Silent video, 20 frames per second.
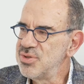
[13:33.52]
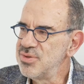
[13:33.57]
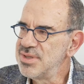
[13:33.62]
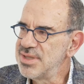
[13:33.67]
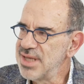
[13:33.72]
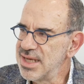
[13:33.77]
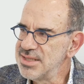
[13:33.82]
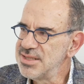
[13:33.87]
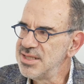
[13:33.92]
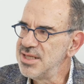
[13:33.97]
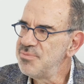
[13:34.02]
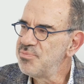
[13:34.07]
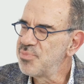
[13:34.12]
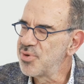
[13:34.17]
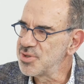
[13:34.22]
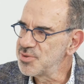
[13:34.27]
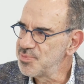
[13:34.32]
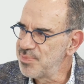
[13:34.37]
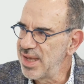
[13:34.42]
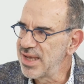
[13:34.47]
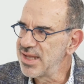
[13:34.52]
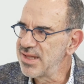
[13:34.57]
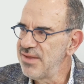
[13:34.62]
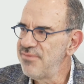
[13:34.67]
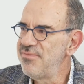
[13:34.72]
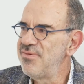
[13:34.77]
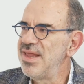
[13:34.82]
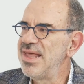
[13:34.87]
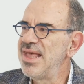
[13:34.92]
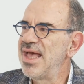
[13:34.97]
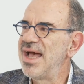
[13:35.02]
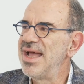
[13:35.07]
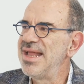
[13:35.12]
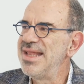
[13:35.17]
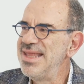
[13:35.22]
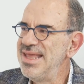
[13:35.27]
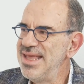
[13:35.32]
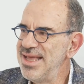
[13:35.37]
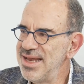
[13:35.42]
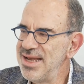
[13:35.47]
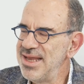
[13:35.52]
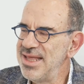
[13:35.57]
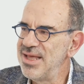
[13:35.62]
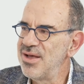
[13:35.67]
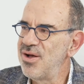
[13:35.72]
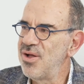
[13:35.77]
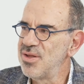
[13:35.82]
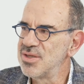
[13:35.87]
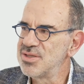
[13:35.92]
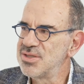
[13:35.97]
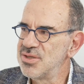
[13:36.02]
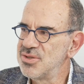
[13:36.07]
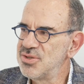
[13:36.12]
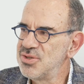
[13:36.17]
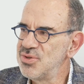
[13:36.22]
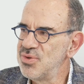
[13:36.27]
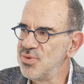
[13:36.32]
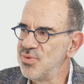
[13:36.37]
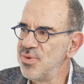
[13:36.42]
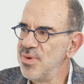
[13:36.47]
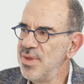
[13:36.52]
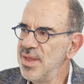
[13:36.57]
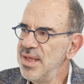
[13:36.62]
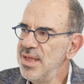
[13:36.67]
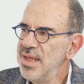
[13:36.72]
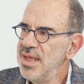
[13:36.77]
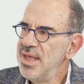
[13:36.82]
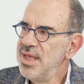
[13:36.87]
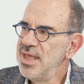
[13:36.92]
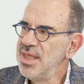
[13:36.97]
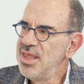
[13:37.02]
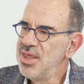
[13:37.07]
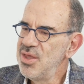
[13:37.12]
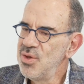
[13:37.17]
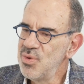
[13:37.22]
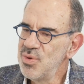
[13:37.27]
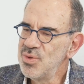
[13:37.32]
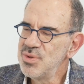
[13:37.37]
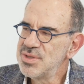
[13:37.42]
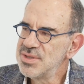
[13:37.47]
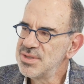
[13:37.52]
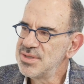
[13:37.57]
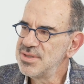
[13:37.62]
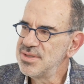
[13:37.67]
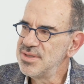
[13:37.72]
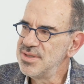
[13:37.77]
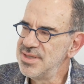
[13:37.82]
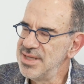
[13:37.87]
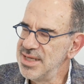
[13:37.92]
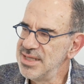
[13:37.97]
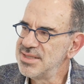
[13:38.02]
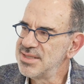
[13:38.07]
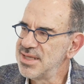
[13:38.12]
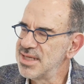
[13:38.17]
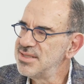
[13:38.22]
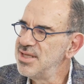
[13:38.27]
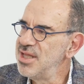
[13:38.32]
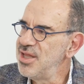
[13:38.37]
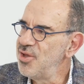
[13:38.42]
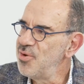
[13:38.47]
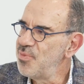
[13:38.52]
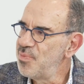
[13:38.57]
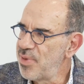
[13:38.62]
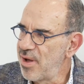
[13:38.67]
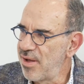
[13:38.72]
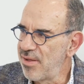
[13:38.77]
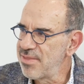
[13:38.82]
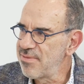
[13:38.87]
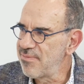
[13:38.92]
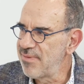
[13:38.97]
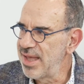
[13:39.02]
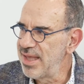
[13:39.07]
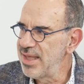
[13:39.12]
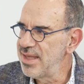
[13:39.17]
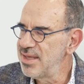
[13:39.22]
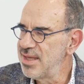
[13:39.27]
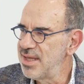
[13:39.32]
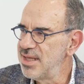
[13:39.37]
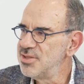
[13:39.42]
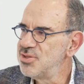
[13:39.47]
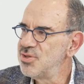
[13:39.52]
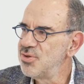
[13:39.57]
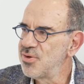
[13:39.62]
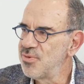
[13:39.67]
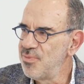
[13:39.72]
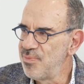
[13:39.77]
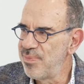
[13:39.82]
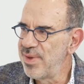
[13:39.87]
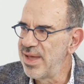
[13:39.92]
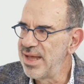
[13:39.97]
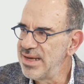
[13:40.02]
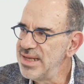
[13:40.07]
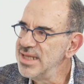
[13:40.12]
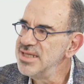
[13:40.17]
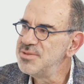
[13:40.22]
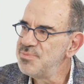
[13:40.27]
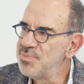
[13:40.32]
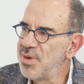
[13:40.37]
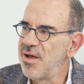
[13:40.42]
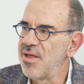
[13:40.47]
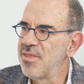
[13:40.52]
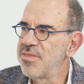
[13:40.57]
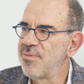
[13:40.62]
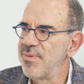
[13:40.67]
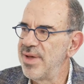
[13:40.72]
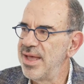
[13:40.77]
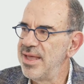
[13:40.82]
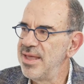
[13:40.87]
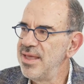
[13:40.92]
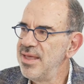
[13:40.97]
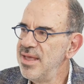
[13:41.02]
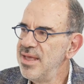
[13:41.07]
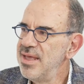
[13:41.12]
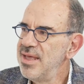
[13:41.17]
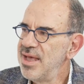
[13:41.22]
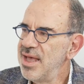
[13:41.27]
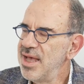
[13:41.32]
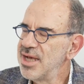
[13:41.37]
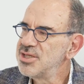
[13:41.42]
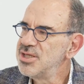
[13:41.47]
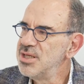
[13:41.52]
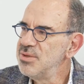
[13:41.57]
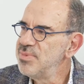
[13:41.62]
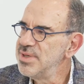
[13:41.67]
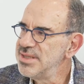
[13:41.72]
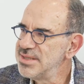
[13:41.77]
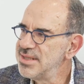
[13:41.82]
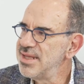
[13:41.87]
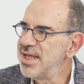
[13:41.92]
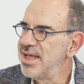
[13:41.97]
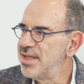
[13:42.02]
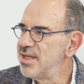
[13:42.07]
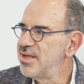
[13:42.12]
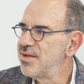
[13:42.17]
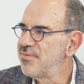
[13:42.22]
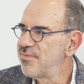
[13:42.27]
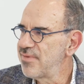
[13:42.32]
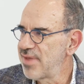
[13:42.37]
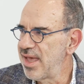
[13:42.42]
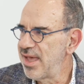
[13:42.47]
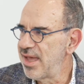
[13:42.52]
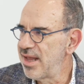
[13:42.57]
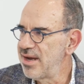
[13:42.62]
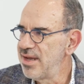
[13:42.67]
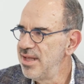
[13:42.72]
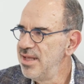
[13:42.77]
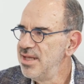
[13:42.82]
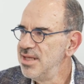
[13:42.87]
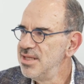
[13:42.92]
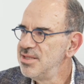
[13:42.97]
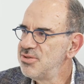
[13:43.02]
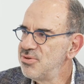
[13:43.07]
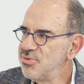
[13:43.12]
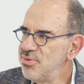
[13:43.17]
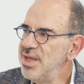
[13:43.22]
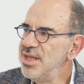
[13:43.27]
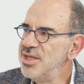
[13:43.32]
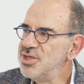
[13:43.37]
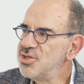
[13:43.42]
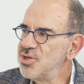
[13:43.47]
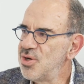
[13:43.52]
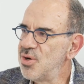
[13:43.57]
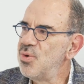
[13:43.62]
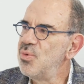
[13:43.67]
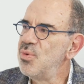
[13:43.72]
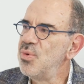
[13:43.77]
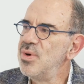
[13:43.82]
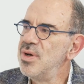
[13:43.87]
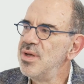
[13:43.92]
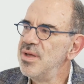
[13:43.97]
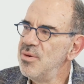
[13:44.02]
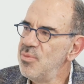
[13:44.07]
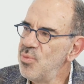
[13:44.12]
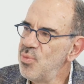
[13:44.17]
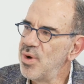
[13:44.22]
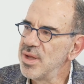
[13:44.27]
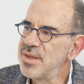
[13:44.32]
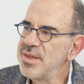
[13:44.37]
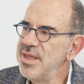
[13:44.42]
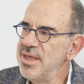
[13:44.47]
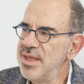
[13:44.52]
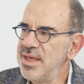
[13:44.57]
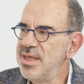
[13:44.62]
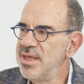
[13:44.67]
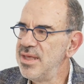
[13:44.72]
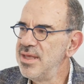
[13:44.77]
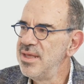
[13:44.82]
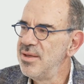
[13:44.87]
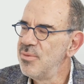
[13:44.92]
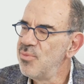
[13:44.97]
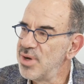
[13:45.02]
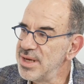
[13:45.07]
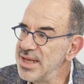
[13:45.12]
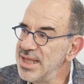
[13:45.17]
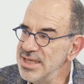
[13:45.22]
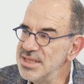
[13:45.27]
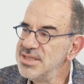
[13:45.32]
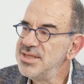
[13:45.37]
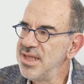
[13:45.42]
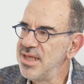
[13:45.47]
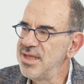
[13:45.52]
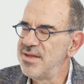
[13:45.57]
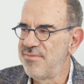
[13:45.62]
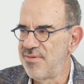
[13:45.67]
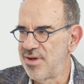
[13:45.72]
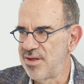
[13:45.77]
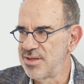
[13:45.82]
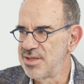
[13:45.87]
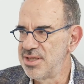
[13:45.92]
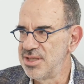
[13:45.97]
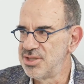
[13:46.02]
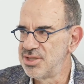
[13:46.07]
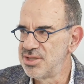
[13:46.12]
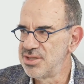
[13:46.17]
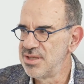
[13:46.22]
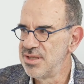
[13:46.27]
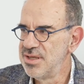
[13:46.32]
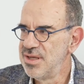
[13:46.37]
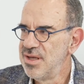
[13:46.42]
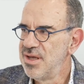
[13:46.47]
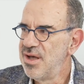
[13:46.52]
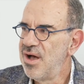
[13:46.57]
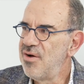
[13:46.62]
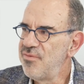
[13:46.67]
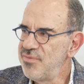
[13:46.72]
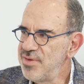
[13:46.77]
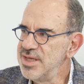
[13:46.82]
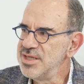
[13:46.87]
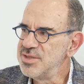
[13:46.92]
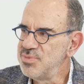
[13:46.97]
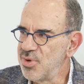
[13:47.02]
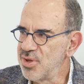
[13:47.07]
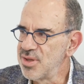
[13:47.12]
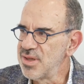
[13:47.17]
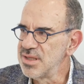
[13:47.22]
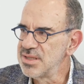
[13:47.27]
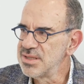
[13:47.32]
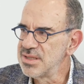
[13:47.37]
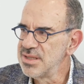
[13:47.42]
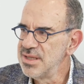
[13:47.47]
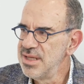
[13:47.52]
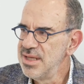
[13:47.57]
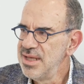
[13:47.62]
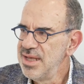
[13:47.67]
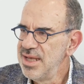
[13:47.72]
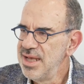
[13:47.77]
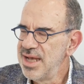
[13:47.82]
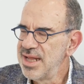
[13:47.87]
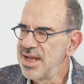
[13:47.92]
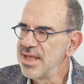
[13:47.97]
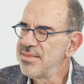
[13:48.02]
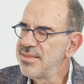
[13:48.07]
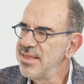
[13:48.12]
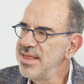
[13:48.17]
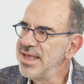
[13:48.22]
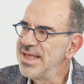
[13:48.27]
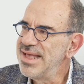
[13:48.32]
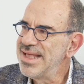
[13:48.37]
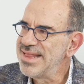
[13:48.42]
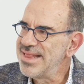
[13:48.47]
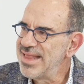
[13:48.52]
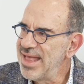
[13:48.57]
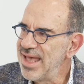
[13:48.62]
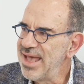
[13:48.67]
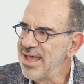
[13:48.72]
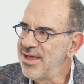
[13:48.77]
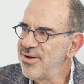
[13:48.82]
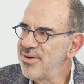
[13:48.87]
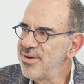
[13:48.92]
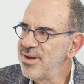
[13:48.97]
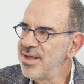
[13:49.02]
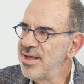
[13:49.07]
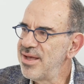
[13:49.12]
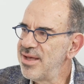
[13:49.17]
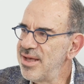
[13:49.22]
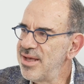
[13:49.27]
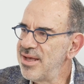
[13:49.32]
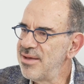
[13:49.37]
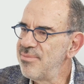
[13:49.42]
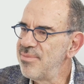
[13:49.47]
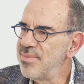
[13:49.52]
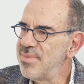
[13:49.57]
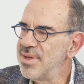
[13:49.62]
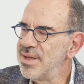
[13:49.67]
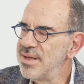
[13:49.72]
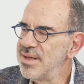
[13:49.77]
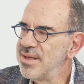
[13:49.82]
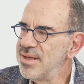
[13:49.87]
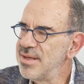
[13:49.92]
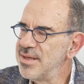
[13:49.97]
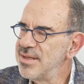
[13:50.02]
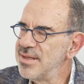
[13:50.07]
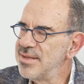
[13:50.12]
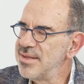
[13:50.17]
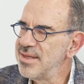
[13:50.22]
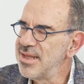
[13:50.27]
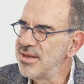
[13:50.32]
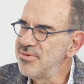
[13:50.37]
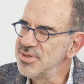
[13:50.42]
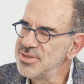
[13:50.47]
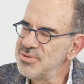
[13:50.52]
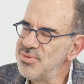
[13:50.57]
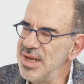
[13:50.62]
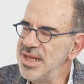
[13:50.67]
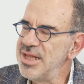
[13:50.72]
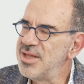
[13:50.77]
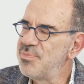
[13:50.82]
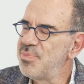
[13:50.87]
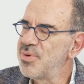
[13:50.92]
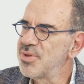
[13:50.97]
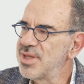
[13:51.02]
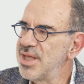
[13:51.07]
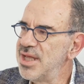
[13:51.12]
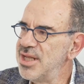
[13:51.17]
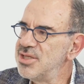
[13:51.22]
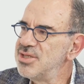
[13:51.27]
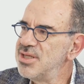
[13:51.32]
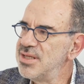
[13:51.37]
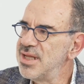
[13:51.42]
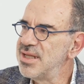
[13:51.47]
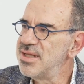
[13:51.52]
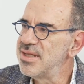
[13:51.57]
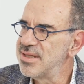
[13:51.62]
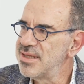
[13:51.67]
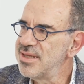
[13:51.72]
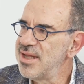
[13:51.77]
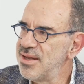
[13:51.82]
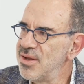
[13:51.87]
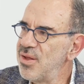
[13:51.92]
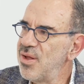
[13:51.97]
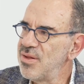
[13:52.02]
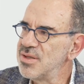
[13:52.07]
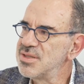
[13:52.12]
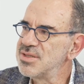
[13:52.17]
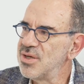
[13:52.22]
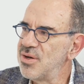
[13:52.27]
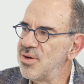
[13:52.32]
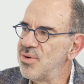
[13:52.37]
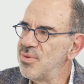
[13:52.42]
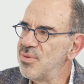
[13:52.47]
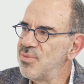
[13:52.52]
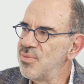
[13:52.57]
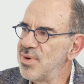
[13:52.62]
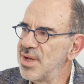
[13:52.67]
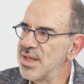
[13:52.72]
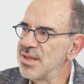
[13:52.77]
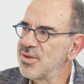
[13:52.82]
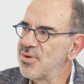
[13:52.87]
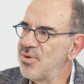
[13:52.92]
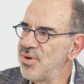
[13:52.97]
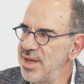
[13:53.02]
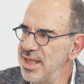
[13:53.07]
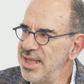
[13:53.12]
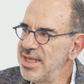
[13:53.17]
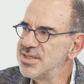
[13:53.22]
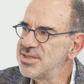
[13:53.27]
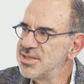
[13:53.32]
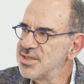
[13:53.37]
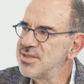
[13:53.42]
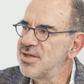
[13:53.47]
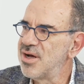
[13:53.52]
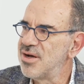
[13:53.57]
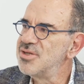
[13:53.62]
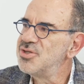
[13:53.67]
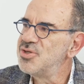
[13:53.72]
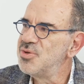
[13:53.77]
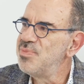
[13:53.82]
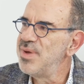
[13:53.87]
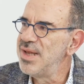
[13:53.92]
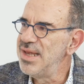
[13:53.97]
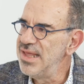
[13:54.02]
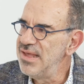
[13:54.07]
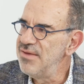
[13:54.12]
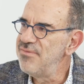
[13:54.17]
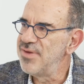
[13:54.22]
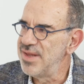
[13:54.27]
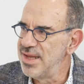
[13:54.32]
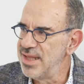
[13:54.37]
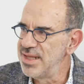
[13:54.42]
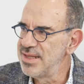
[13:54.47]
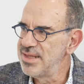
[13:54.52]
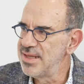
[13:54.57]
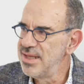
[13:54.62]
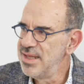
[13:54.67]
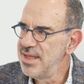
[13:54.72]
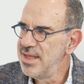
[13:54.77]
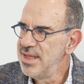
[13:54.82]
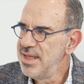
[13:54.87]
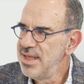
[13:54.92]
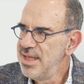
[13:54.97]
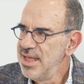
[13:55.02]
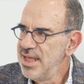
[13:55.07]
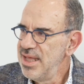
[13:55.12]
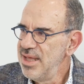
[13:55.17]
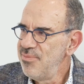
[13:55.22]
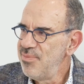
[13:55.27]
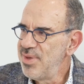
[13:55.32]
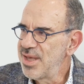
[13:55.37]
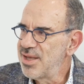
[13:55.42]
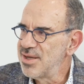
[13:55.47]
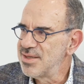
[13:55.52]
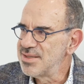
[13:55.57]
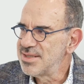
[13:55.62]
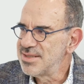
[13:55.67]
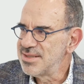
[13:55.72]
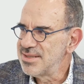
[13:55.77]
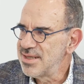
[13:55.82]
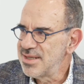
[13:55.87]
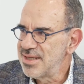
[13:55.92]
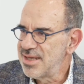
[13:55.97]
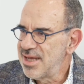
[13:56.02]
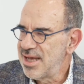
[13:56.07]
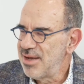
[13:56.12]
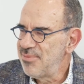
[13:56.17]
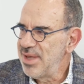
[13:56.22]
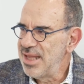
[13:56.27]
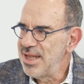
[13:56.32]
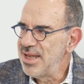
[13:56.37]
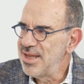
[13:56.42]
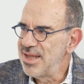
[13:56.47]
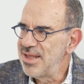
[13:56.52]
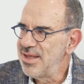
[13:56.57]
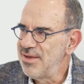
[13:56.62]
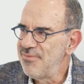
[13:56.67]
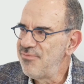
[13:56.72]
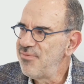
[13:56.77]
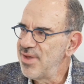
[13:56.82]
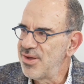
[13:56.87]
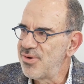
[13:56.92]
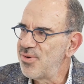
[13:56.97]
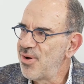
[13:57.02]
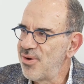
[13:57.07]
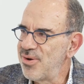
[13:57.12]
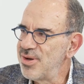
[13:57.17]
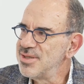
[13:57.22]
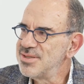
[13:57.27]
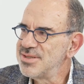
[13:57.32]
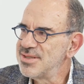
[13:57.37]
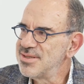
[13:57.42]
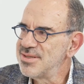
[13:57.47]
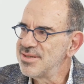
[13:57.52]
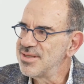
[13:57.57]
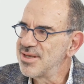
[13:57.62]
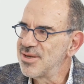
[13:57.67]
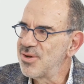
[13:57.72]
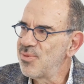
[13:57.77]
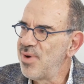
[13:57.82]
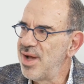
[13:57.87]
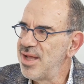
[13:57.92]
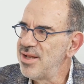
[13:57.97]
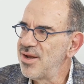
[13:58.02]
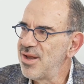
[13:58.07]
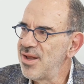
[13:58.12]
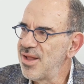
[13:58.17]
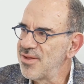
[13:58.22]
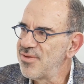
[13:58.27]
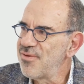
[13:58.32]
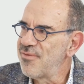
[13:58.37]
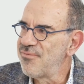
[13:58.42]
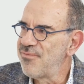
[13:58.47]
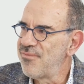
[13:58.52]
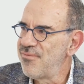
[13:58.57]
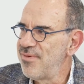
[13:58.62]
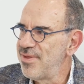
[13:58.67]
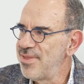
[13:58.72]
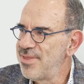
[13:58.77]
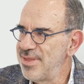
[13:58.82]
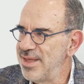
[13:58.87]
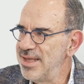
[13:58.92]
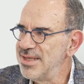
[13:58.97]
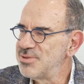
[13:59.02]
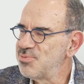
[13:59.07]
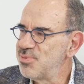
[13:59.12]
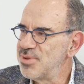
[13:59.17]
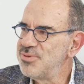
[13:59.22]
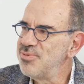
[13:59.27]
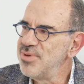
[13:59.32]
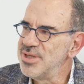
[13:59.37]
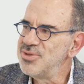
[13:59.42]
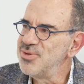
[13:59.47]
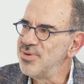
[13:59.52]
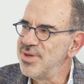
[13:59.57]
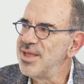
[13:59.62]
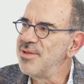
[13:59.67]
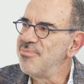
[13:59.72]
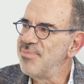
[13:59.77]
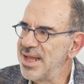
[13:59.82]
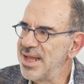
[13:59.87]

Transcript: to test it prospectively. Ideally, also to use this as a new pathway and to compare this pathway actually with standard of care mm -hmm. to really show what the what is the advantage mm-hmm. of these models. And I think there um, there is really the potential that then also well colleagues start to believe in it, because I mean if we are honest, quite a lot of things what we're doing in